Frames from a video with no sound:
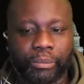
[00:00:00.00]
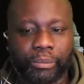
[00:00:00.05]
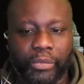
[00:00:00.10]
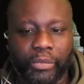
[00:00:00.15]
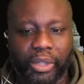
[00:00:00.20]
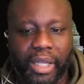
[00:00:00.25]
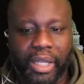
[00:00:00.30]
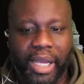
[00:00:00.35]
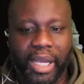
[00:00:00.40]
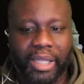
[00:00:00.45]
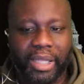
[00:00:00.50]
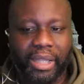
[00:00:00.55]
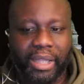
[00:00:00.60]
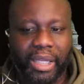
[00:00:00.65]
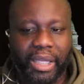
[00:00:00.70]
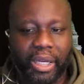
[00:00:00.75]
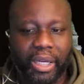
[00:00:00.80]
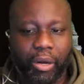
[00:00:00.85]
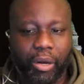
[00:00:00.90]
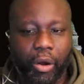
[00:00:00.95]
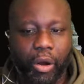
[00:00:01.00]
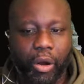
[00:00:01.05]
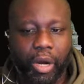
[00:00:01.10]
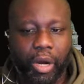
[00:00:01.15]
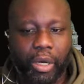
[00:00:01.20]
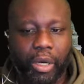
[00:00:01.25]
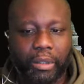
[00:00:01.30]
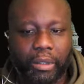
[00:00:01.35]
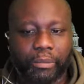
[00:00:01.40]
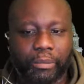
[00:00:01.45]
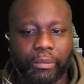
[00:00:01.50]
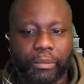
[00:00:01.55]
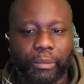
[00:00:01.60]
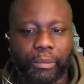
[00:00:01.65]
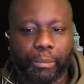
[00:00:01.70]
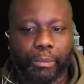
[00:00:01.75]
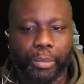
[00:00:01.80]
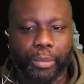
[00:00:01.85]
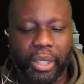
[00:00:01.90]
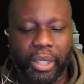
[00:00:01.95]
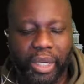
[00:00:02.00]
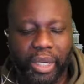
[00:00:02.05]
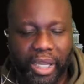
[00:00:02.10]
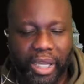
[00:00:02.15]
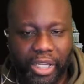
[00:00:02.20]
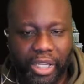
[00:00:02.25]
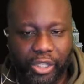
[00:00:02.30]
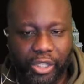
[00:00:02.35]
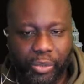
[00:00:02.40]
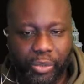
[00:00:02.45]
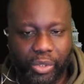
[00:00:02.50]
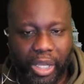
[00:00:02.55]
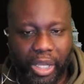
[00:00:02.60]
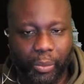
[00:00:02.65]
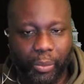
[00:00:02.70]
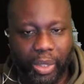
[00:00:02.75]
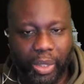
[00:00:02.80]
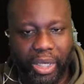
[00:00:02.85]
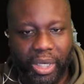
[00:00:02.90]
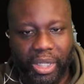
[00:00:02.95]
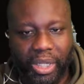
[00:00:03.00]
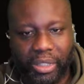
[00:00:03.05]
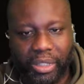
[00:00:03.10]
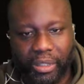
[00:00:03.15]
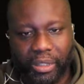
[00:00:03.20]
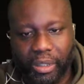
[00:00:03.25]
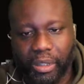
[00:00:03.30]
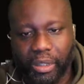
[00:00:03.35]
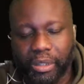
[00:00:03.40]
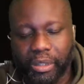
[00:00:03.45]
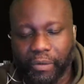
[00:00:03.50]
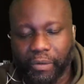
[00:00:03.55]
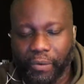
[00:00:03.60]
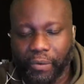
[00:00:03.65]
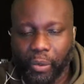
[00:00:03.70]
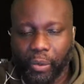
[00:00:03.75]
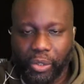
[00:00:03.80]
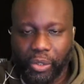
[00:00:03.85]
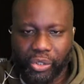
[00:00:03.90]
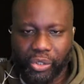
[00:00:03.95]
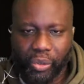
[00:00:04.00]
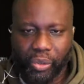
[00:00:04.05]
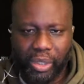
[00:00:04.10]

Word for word: that there are bigger issues that we need to, to focus on.